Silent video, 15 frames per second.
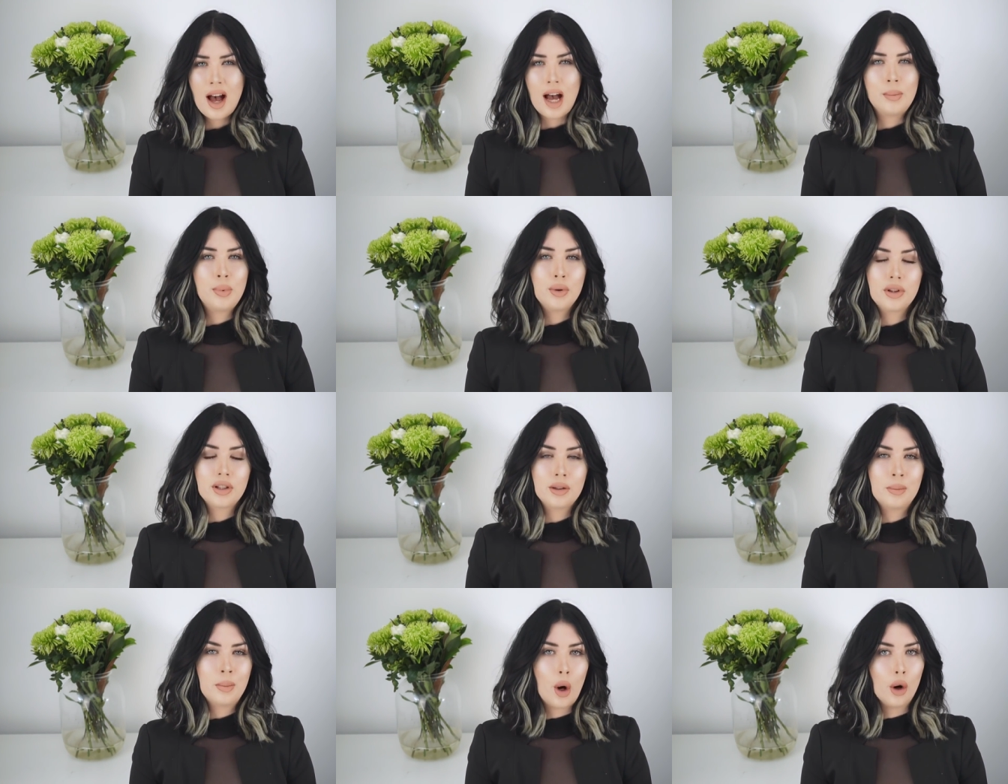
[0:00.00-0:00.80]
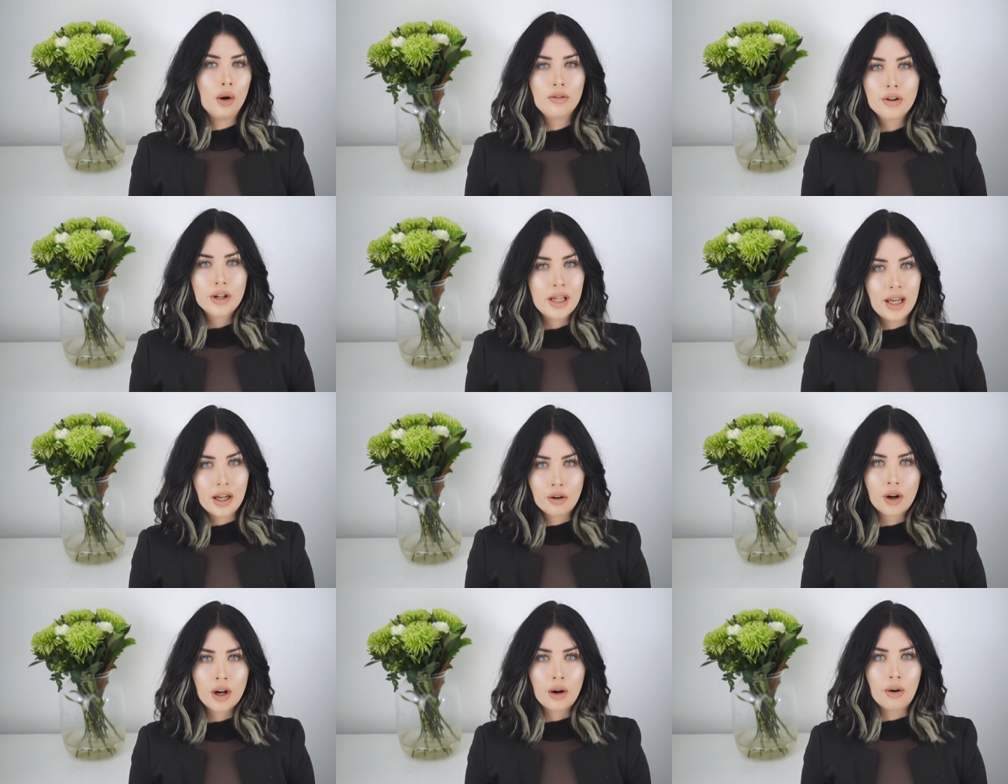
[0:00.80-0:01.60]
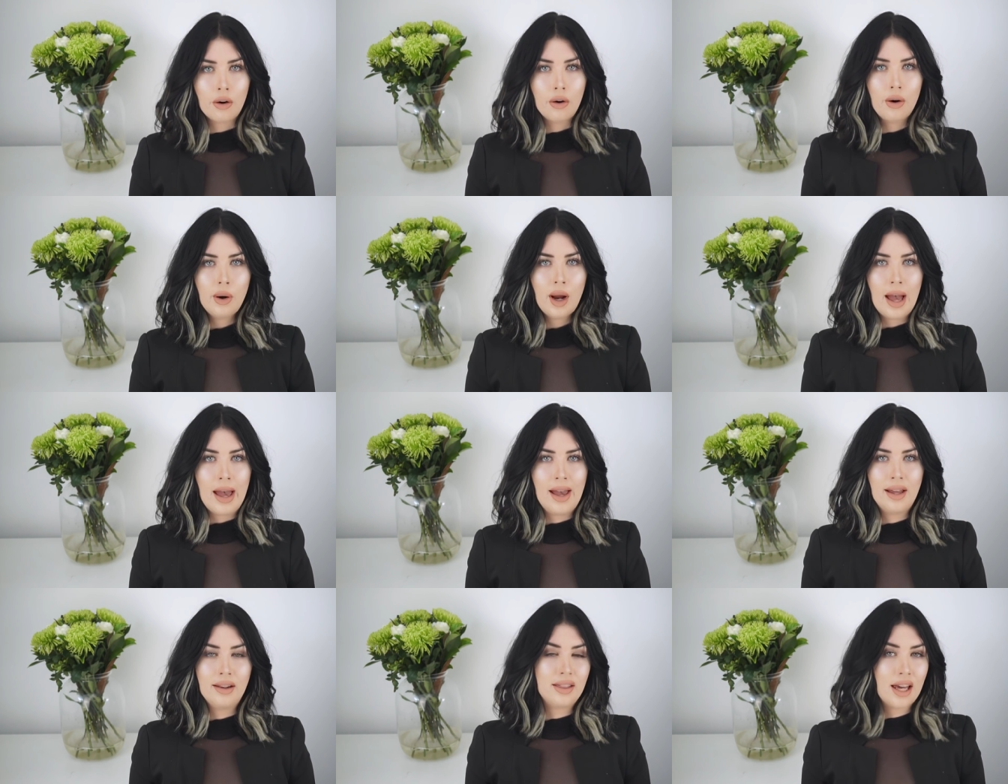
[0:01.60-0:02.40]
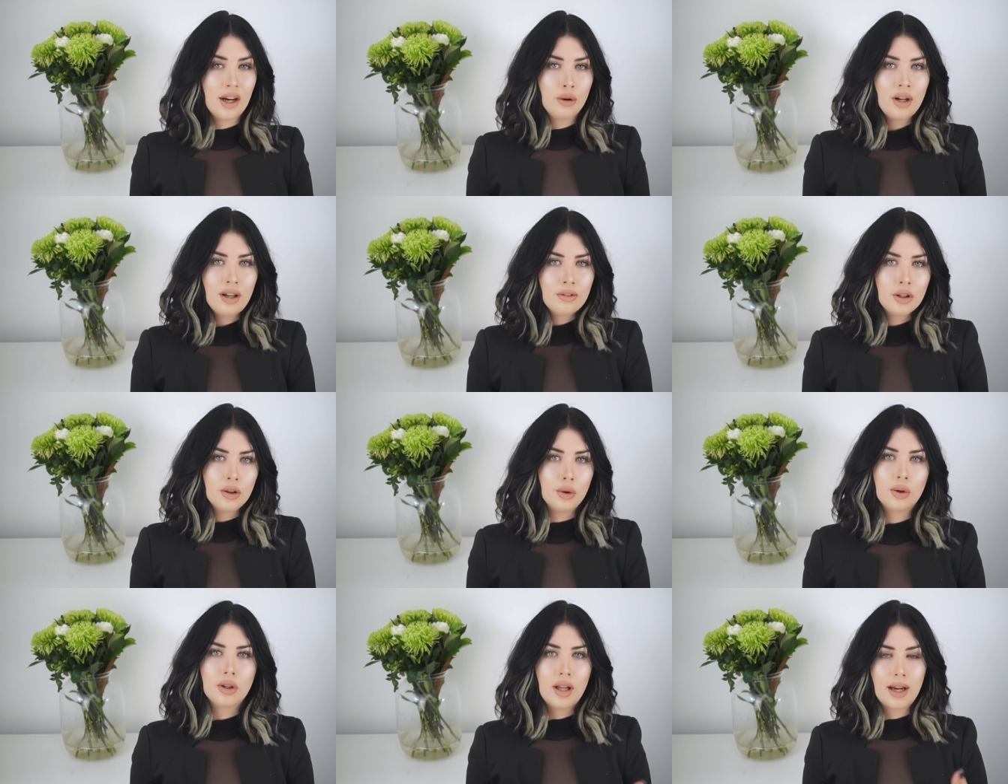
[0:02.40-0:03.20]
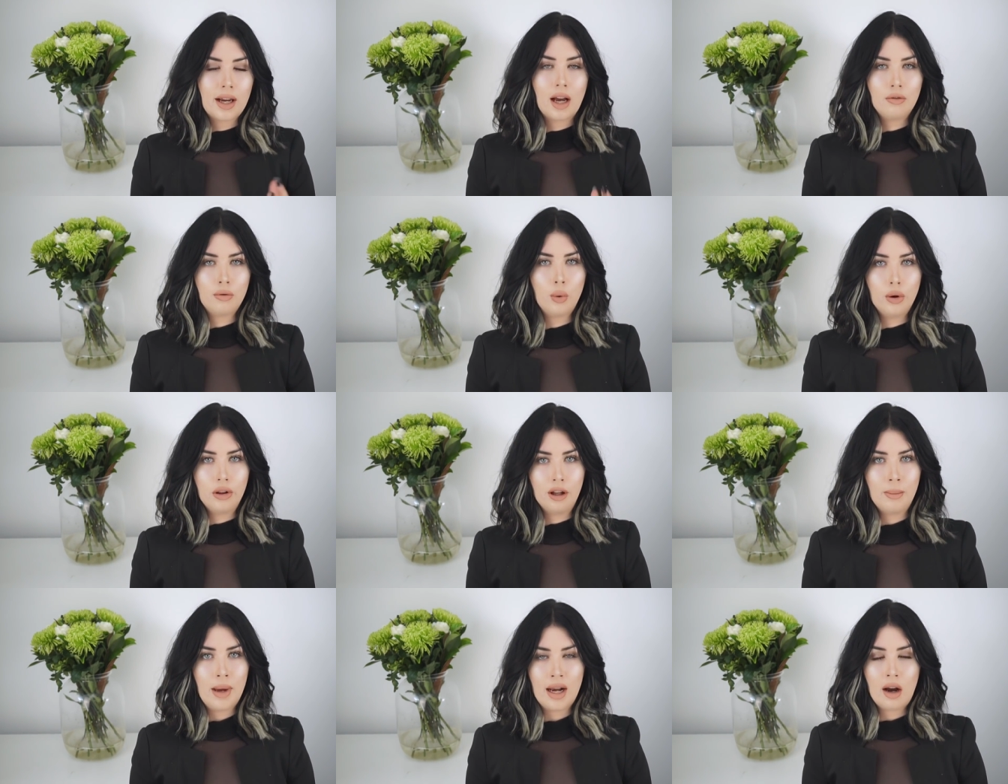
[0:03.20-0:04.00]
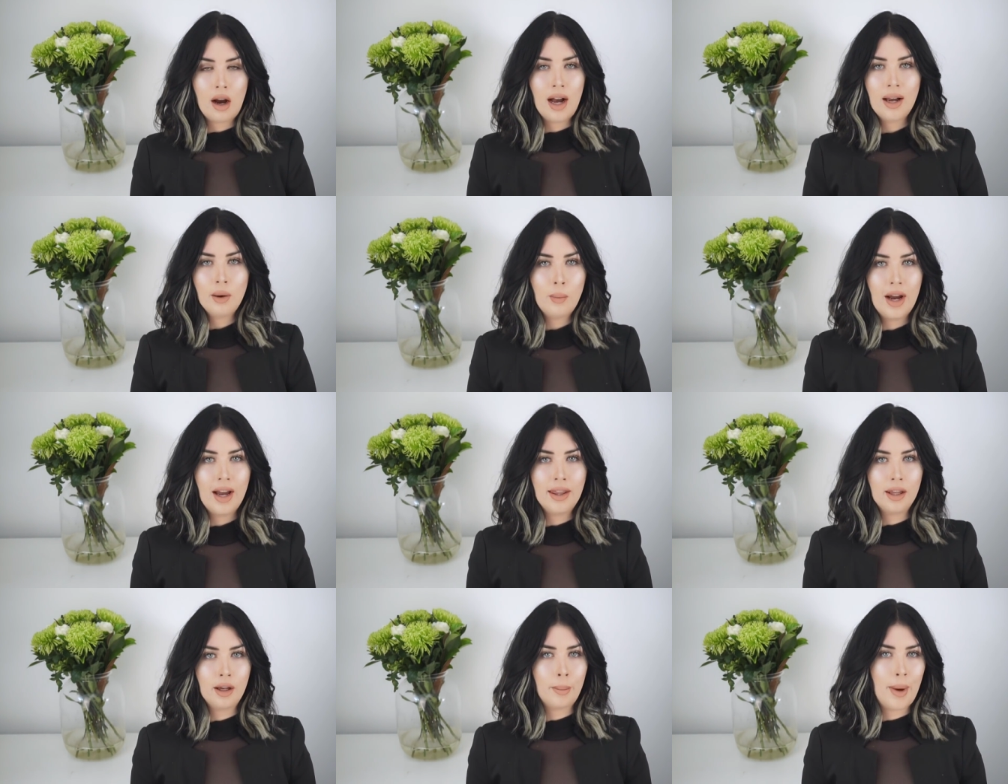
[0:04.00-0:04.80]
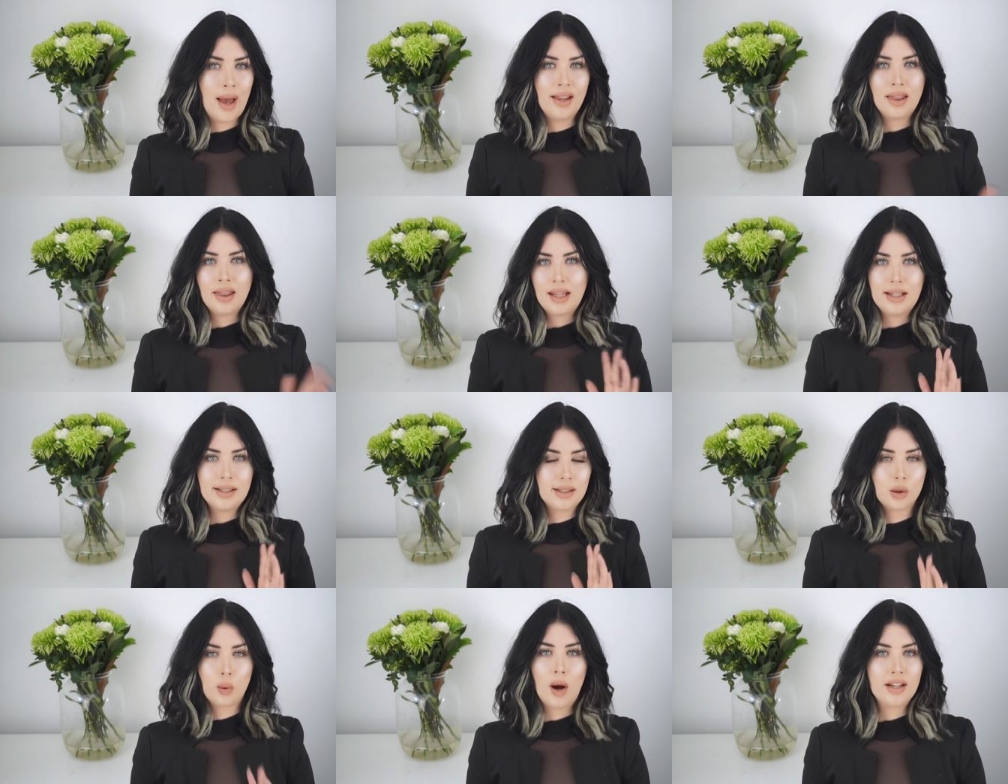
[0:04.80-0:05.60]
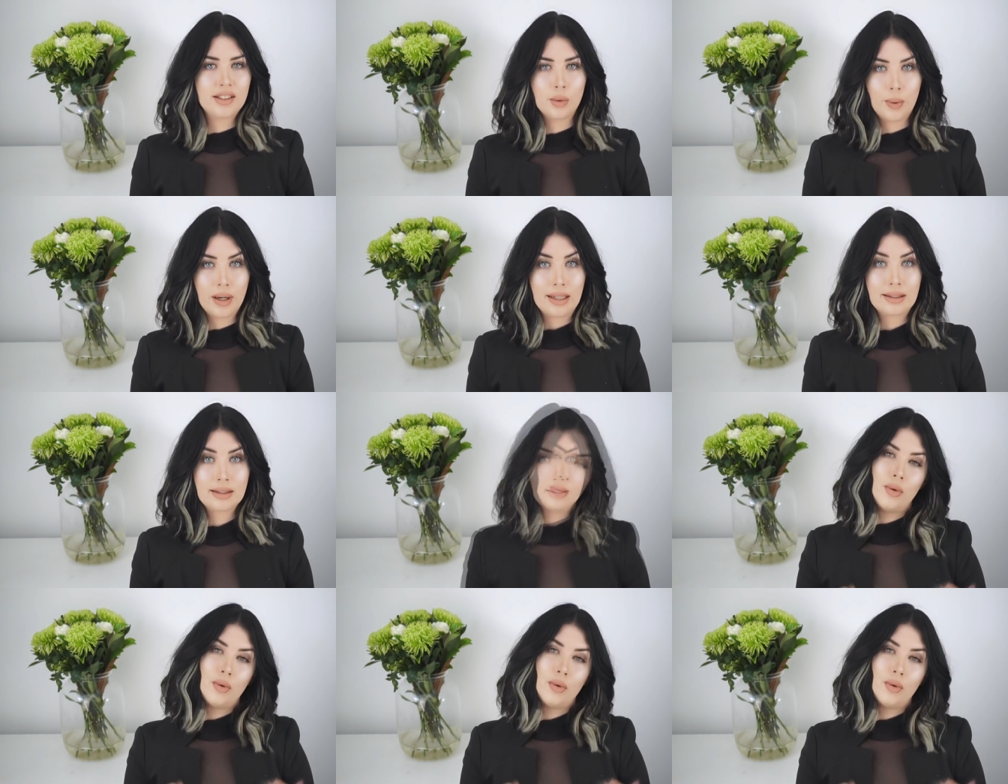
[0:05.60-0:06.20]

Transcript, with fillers: I bought them over a year ago and they don't even look like I've worn them and I wear them at least twice a week.